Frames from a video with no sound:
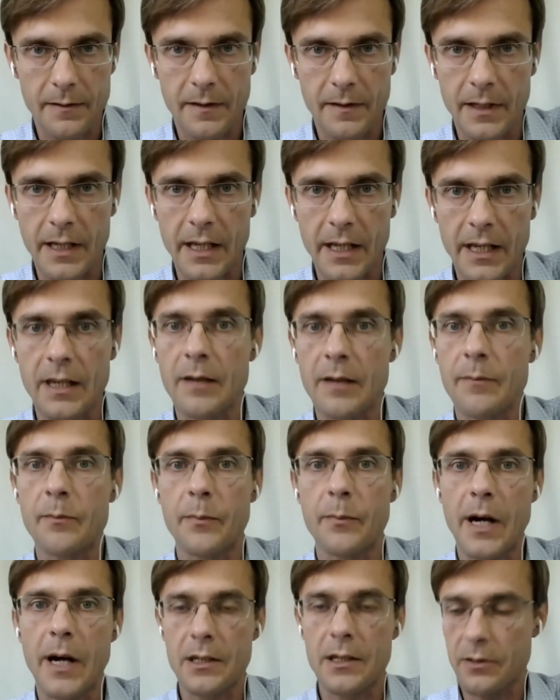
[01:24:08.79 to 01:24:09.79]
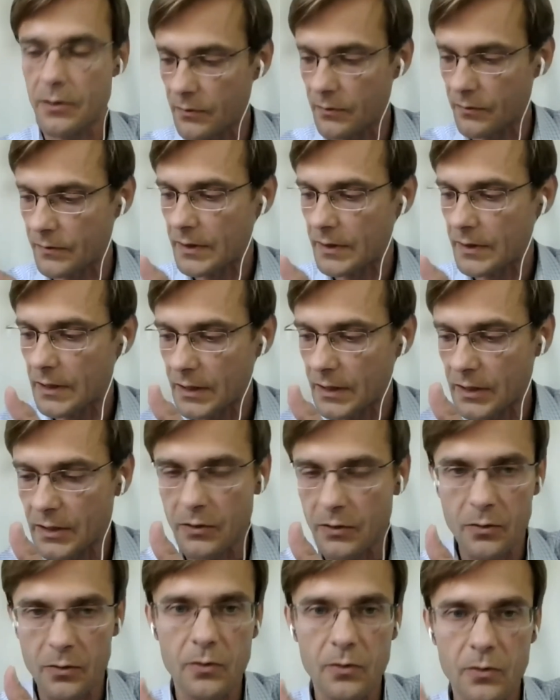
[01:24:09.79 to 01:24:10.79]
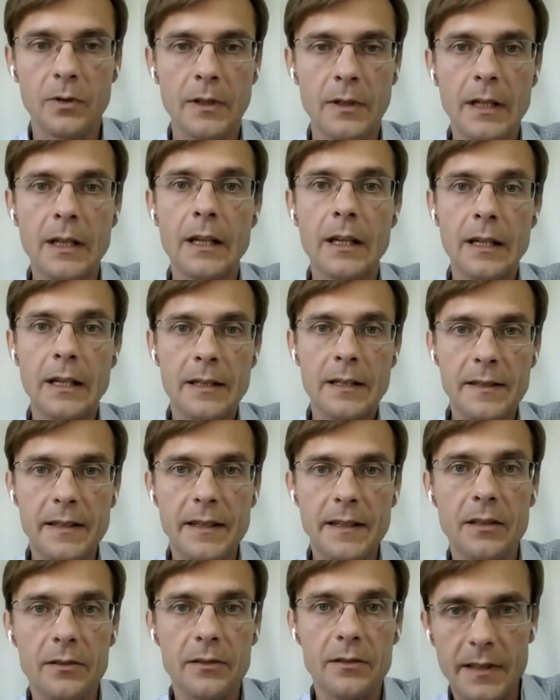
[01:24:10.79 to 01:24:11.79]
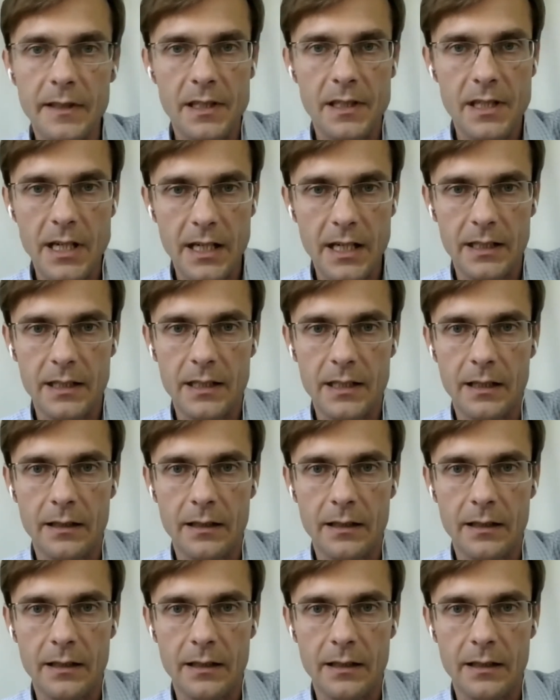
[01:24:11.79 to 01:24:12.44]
They're part of EU skills agenda.